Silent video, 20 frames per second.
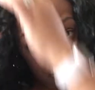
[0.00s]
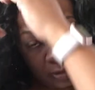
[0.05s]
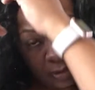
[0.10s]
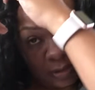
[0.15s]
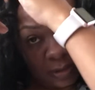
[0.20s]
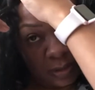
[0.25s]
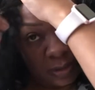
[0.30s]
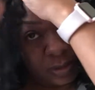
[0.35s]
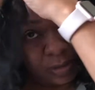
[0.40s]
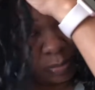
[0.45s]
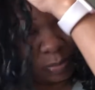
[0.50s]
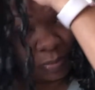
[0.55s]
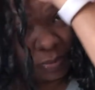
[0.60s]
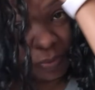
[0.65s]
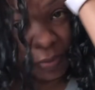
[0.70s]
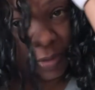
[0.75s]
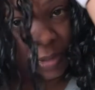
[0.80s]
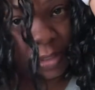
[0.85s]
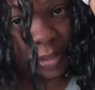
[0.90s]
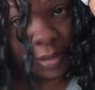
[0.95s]
This is
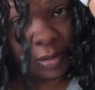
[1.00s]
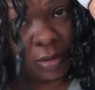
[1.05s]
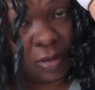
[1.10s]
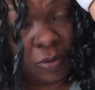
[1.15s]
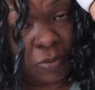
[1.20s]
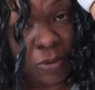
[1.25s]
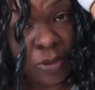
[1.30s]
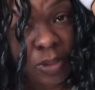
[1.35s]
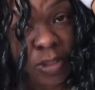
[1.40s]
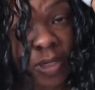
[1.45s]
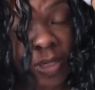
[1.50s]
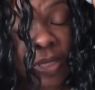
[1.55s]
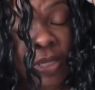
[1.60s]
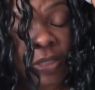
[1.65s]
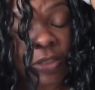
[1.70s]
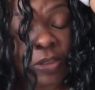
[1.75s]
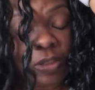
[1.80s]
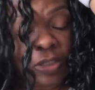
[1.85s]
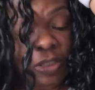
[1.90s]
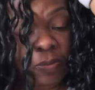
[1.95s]
a pretty long one.
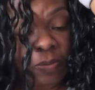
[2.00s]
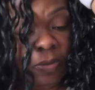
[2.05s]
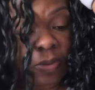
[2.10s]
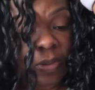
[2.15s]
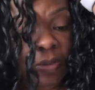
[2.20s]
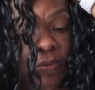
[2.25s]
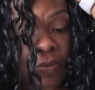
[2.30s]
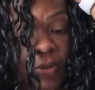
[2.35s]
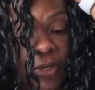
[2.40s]
Typically